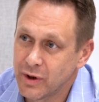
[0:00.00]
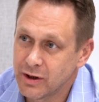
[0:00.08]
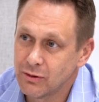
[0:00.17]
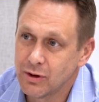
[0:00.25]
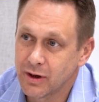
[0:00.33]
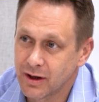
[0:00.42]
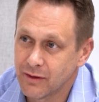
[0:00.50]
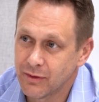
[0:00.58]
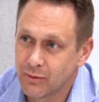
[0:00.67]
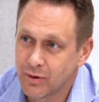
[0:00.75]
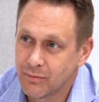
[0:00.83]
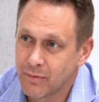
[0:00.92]
when you look
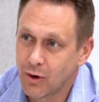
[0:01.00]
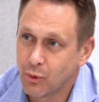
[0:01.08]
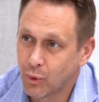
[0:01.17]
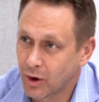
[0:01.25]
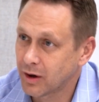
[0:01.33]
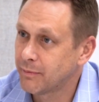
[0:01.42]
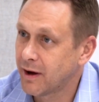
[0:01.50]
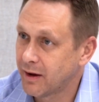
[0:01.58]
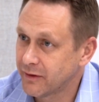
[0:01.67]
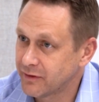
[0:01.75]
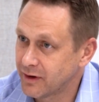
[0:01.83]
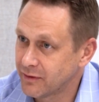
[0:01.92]
at the remote work
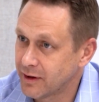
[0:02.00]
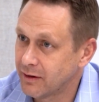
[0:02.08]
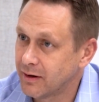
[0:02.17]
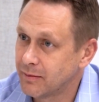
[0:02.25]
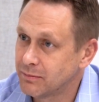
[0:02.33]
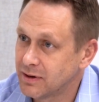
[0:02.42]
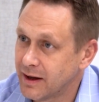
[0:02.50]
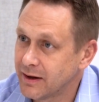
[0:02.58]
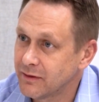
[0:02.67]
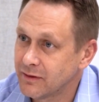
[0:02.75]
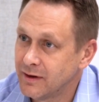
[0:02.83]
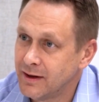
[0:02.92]
policies that are in
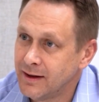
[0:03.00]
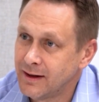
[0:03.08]
place.